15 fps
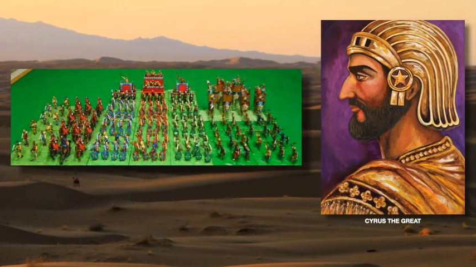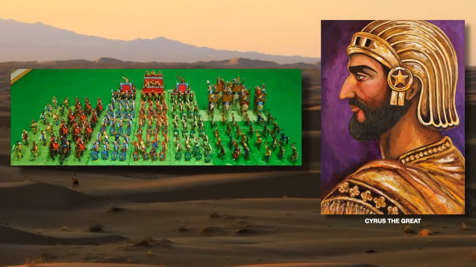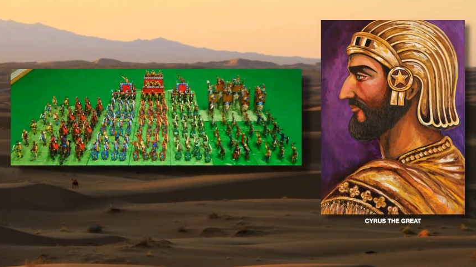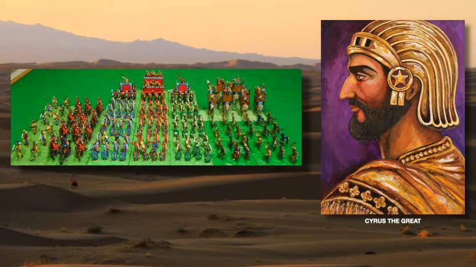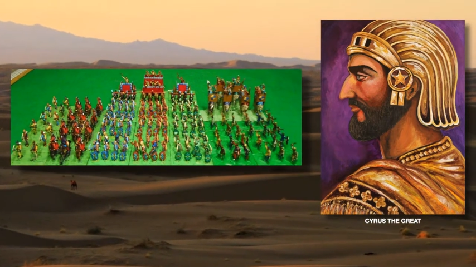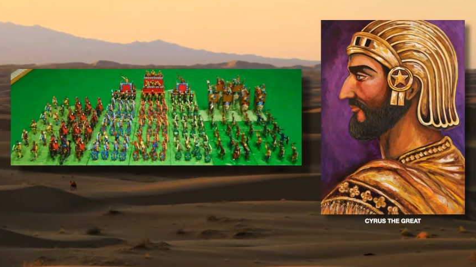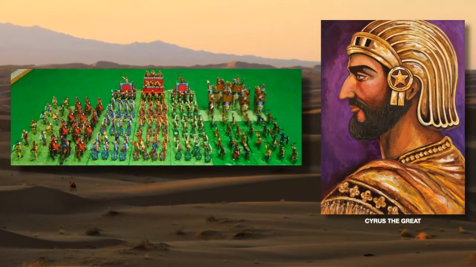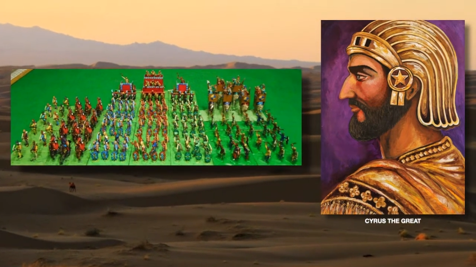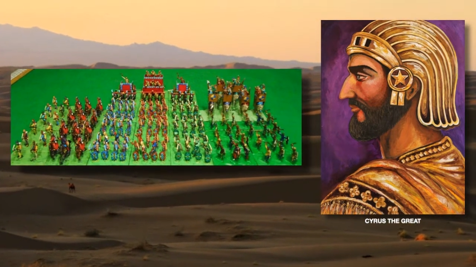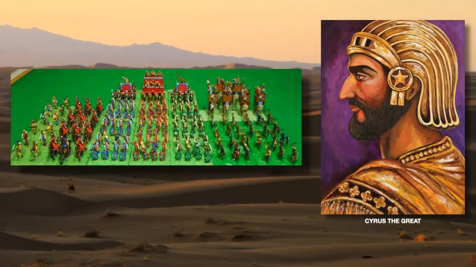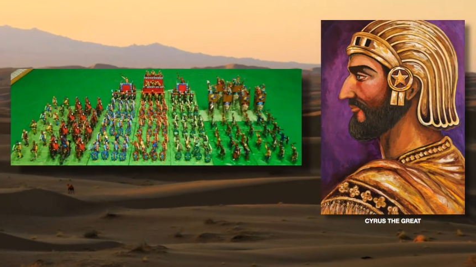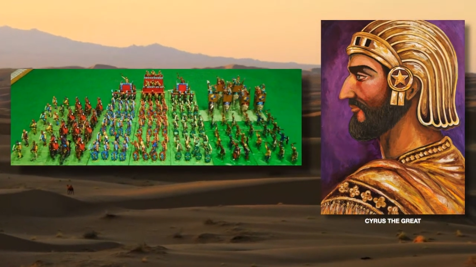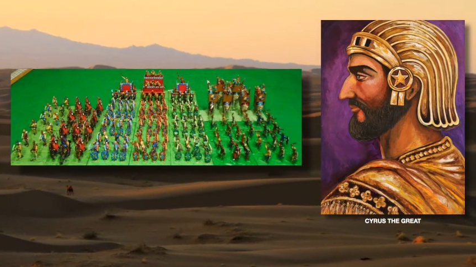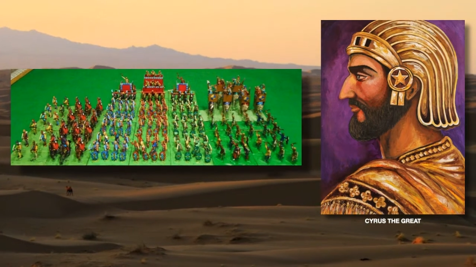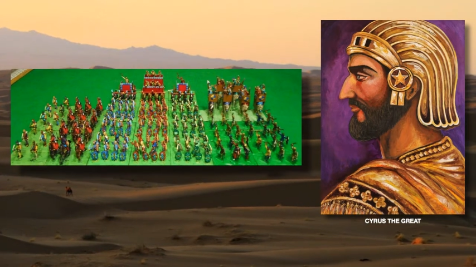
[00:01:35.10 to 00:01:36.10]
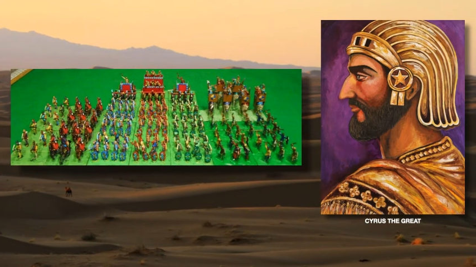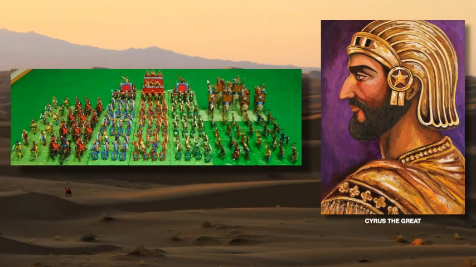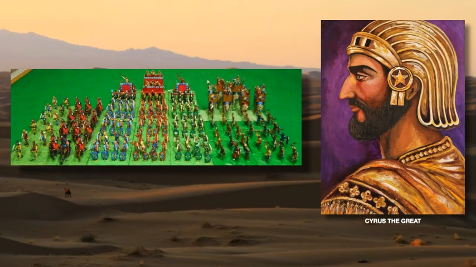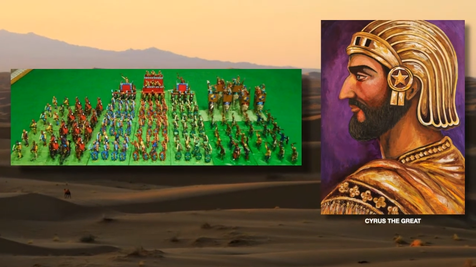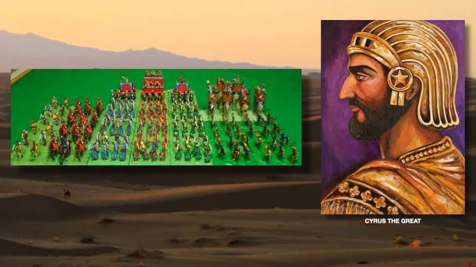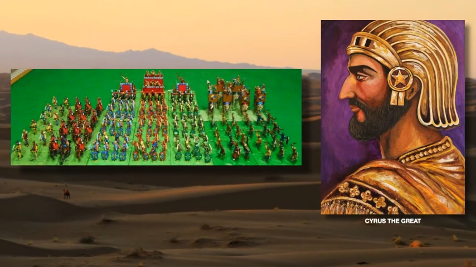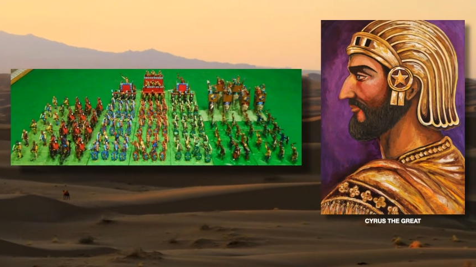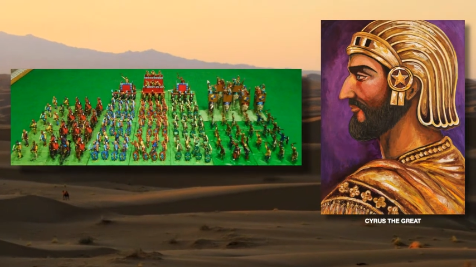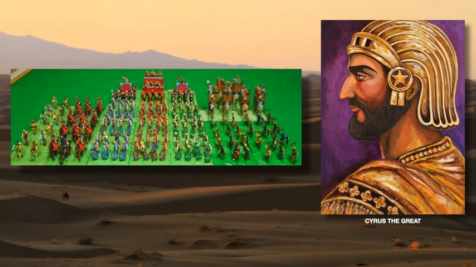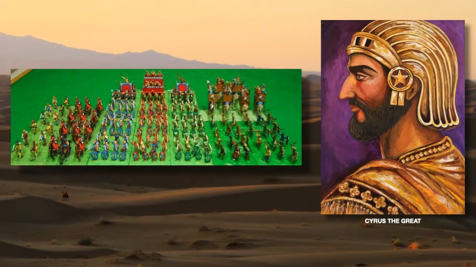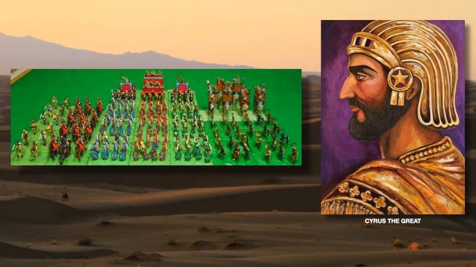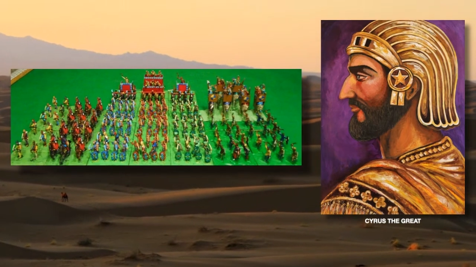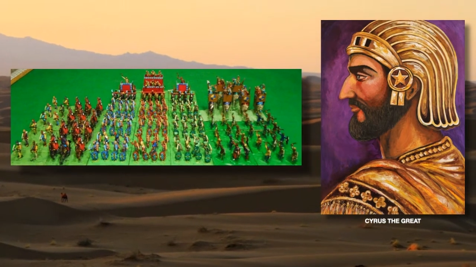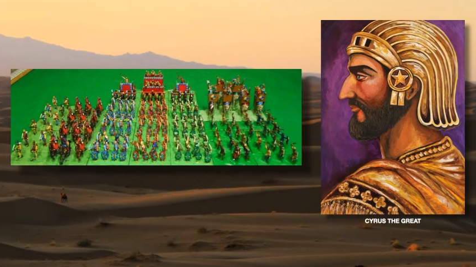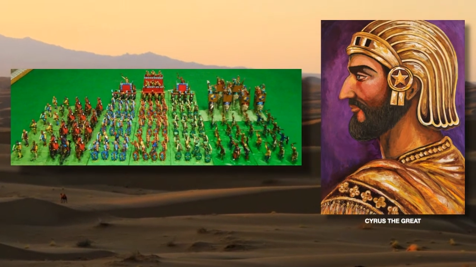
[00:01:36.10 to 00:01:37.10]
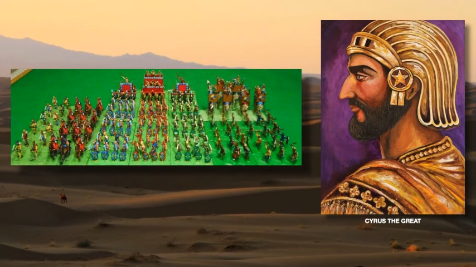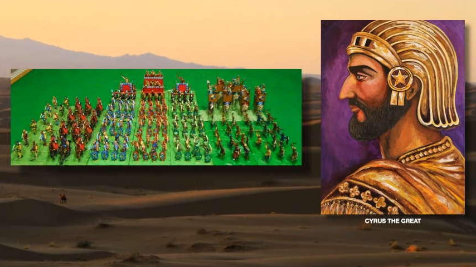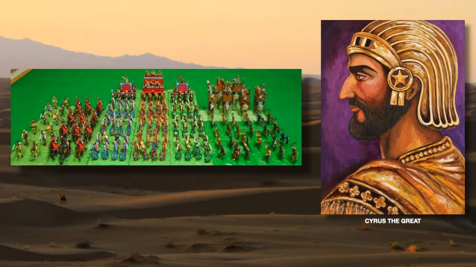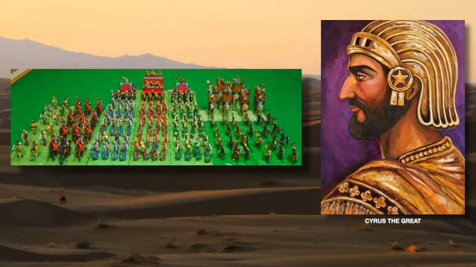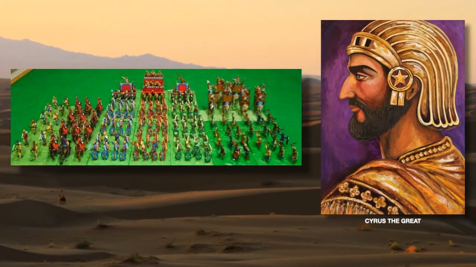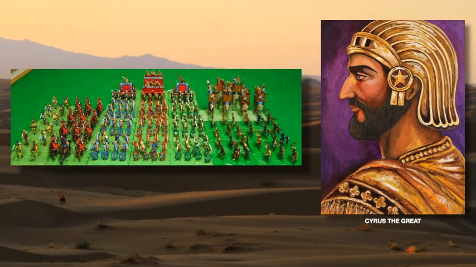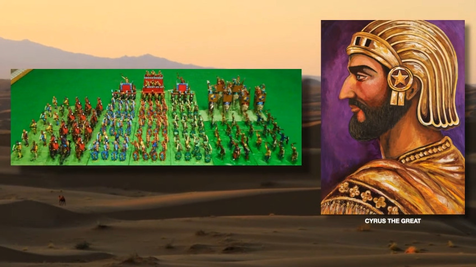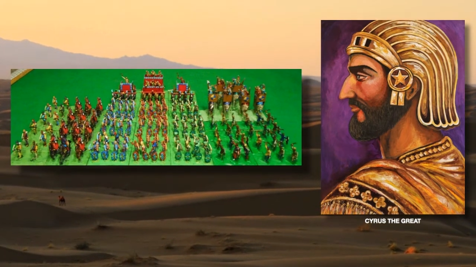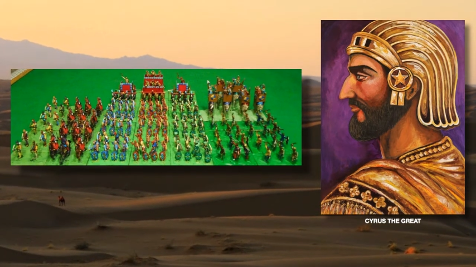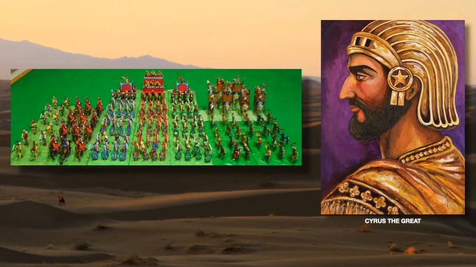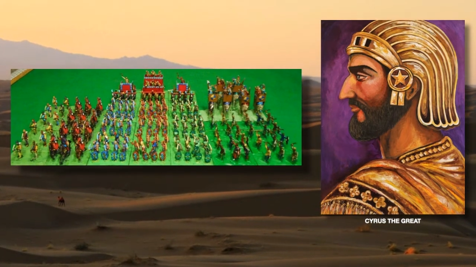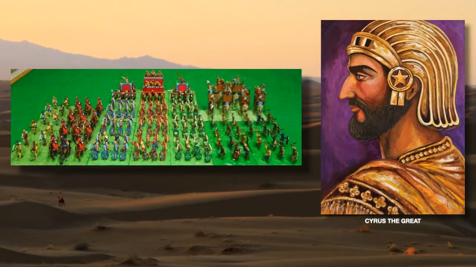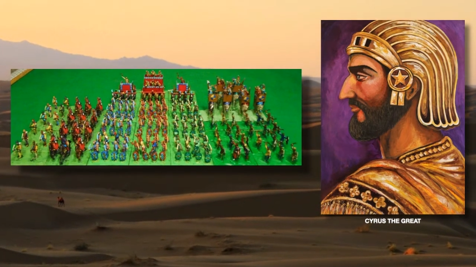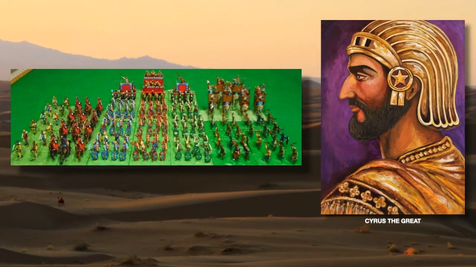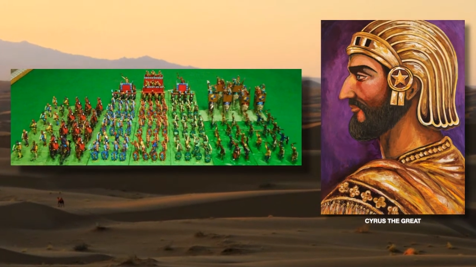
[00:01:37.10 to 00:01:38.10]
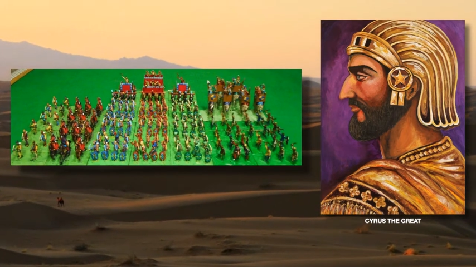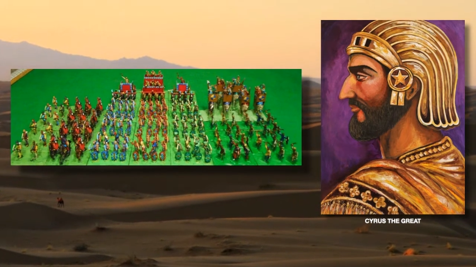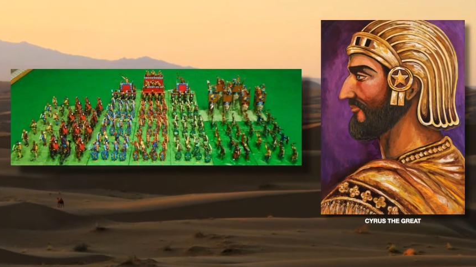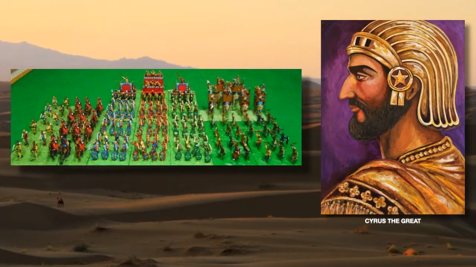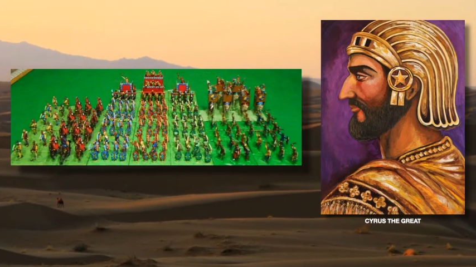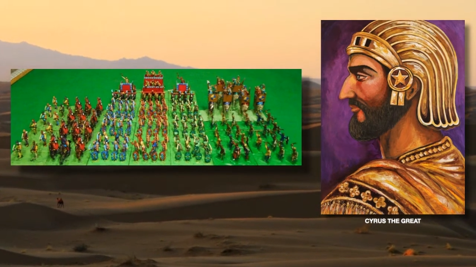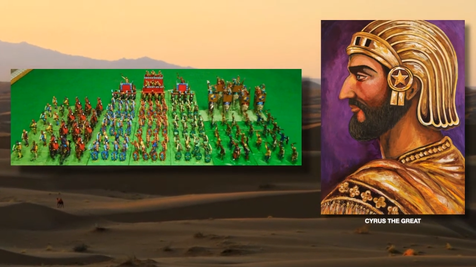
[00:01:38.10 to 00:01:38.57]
Nothing is said.